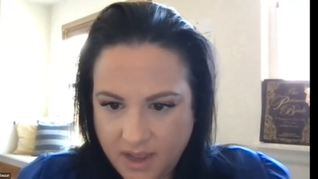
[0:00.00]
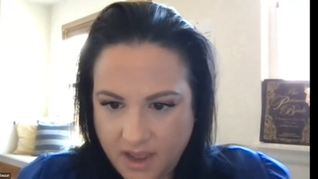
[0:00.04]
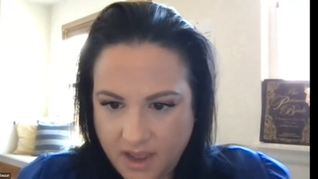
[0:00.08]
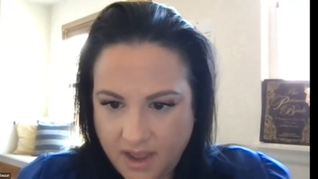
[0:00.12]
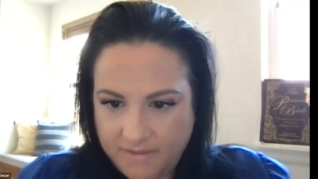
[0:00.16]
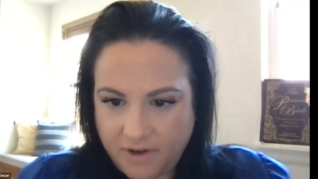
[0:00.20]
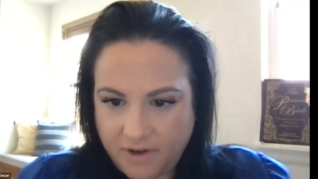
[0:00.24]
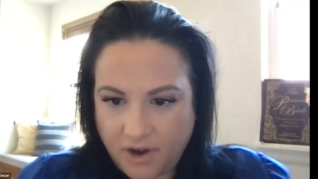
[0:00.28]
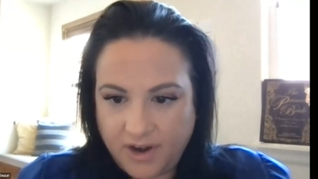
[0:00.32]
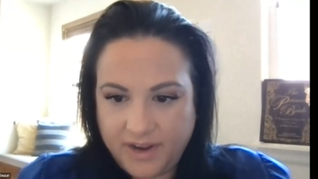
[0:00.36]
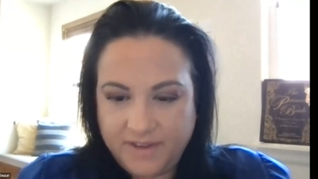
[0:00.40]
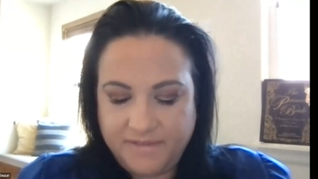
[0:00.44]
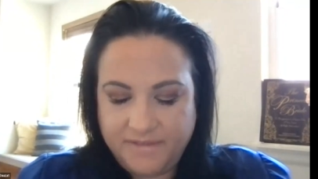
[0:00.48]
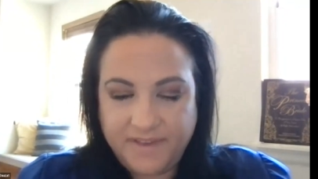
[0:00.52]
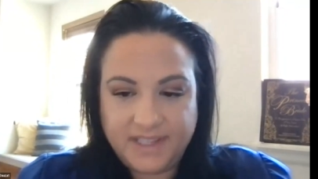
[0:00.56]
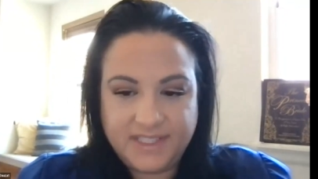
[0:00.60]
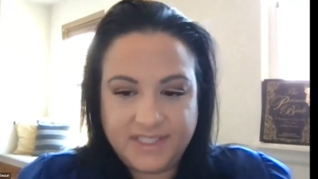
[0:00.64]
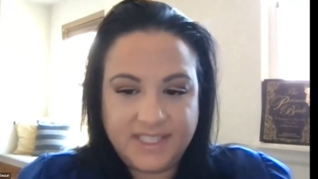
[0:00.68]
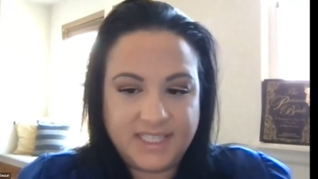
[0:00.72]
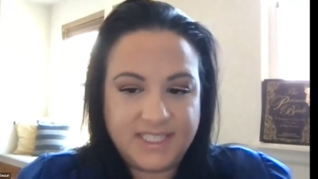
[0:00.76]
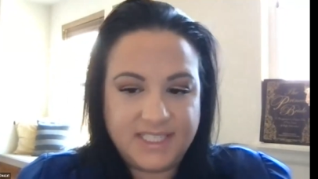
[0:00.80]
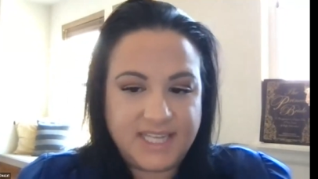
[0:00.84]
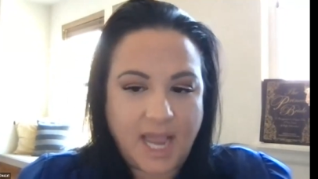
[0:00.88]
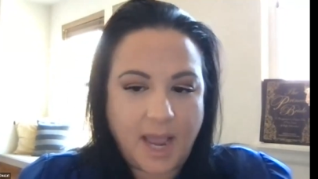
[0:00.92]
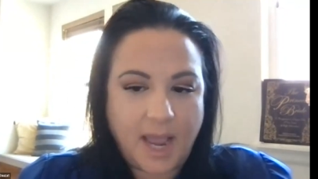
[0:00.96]
of our
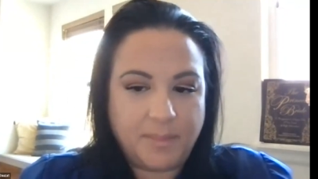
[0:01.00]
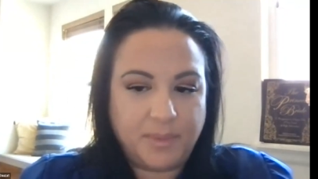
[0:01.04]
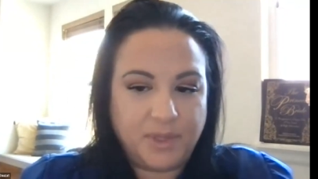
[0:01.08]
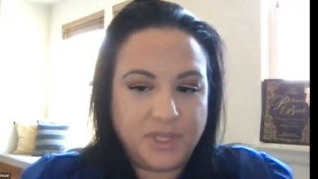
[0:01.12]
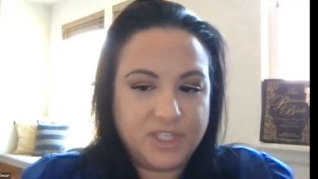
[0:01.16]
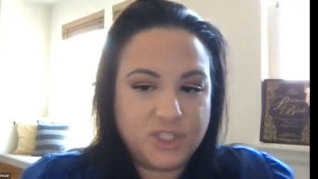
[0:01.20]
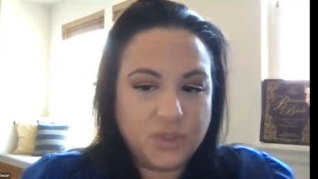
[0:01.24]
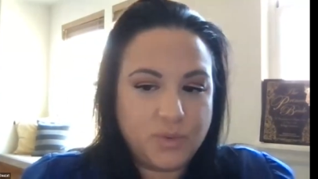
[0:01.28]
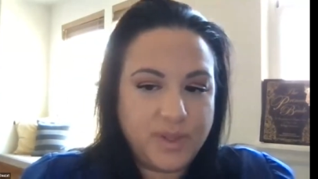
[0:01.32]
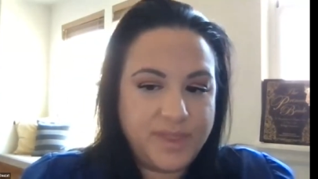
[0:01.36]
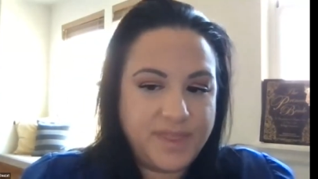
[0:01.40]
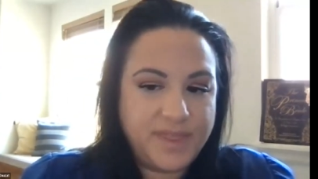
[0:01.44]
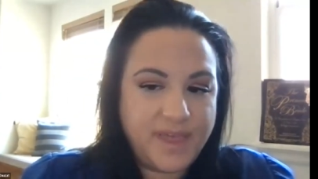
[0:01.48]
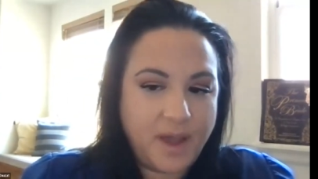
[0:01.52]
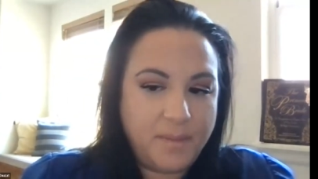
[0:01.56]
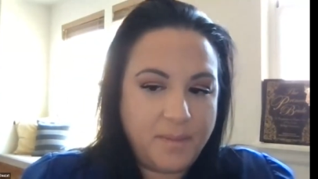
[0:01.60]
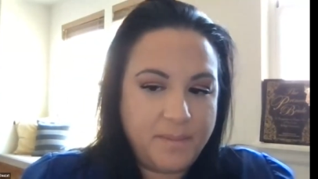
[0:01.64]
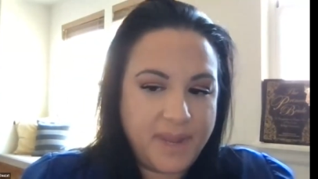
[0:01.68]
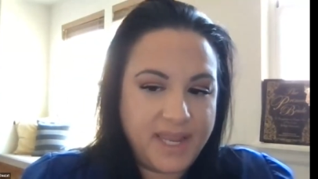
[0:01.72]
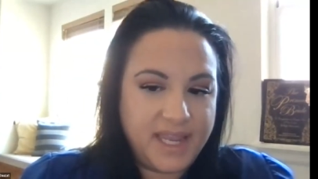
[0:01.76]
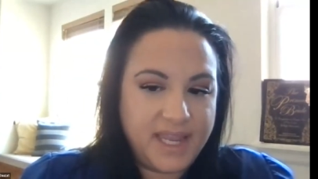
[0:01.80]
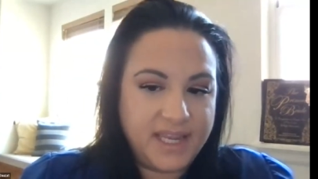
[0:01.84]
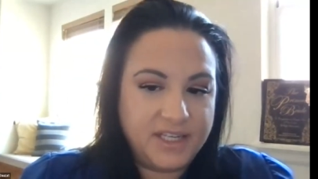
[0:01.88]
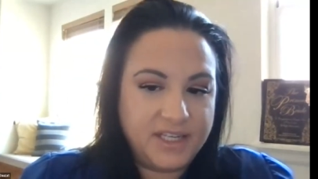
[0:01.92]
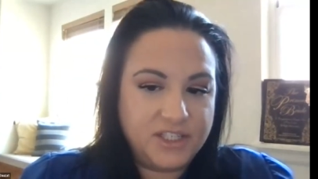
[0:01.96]
events in TapClicks without
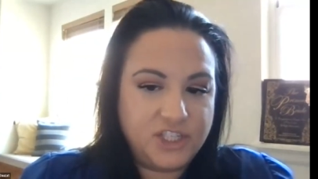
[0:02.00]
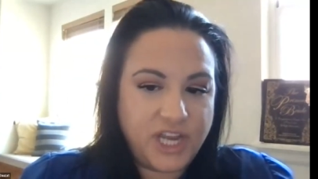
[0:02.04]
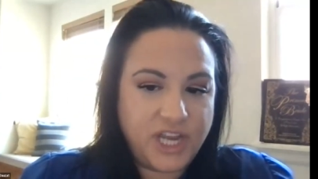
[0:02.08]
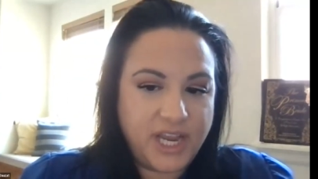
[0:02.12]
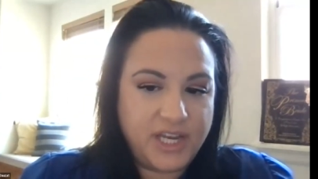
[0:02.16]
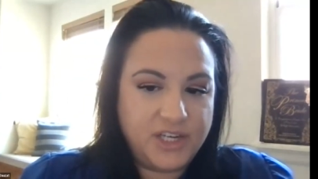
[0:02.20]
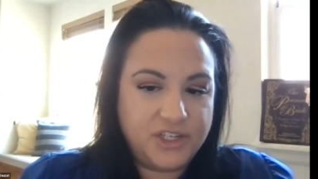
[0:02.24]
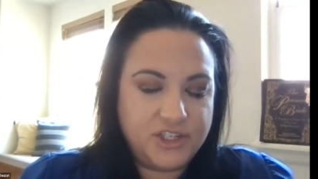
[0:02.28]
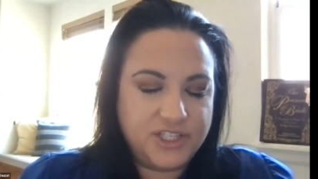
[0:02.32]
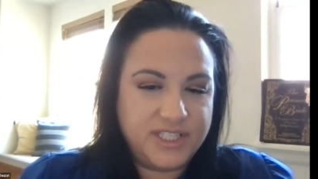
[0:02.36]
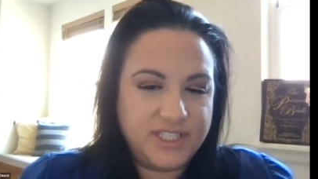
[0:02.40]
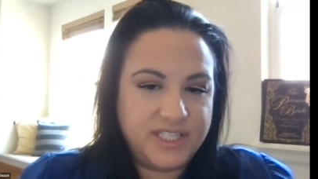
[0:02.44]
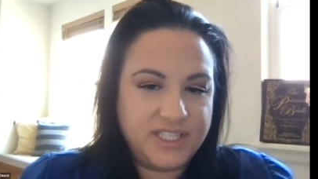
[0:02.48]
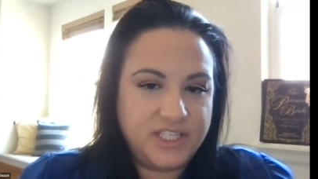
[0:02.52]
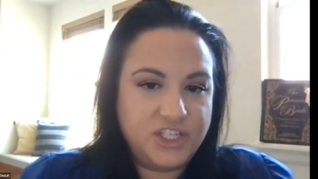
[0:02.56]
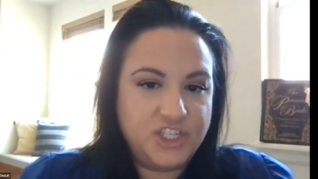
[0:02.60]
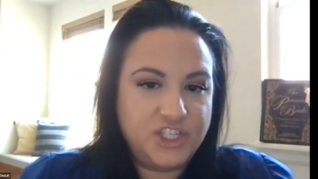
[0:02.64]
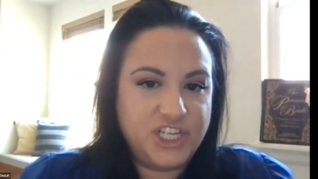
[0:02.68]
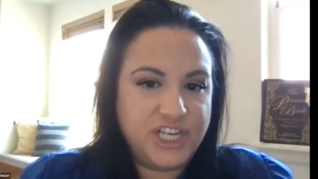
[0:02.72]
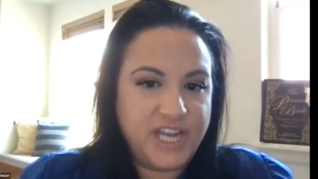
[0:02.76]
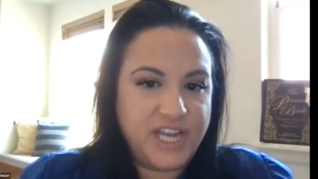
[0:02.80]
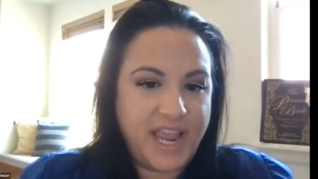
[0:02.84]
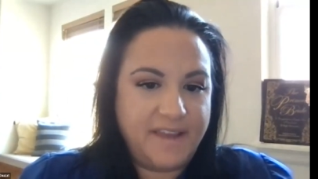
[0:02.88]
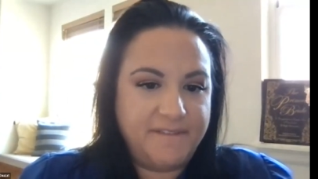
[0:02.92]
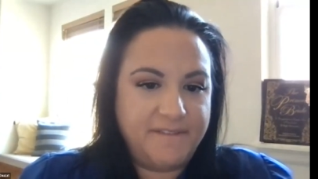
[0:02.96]
making changes in
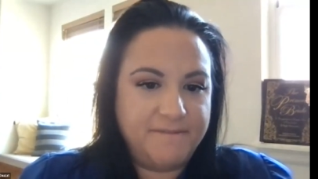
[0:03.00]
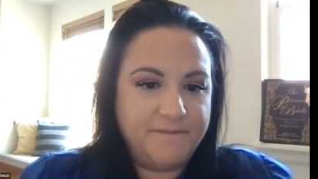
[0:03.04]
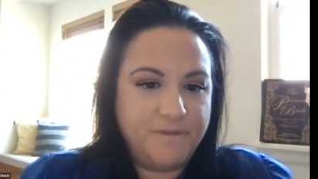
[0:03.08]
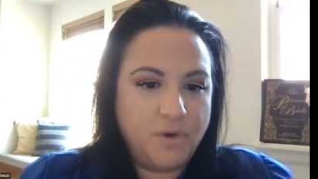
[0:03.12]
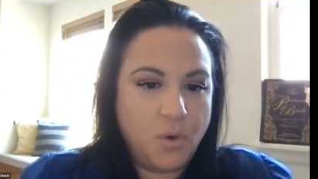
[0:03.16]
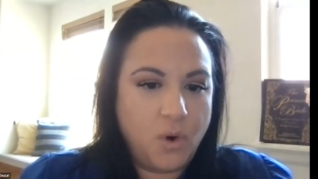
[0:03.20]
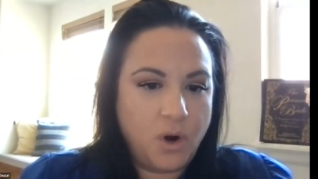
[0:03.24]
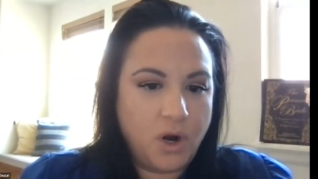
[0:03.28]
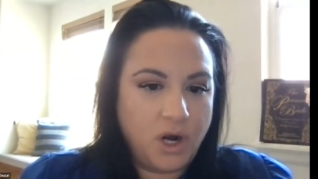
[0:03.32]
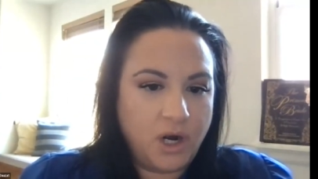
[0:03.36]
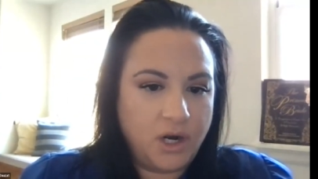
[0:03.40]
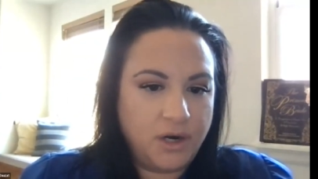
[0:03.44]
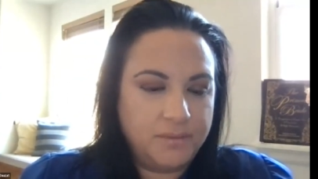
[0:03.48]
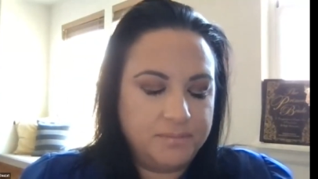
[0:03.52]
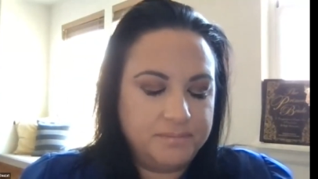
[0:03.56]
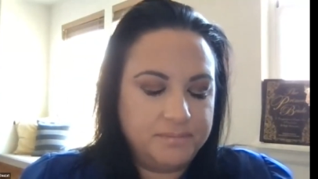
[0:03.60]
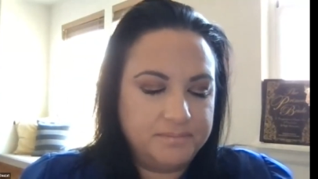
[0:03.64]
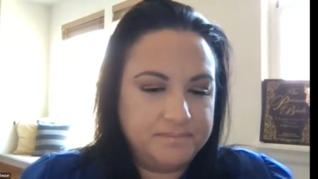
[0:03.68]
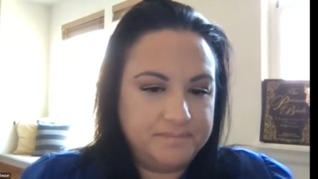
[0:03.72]
GA4?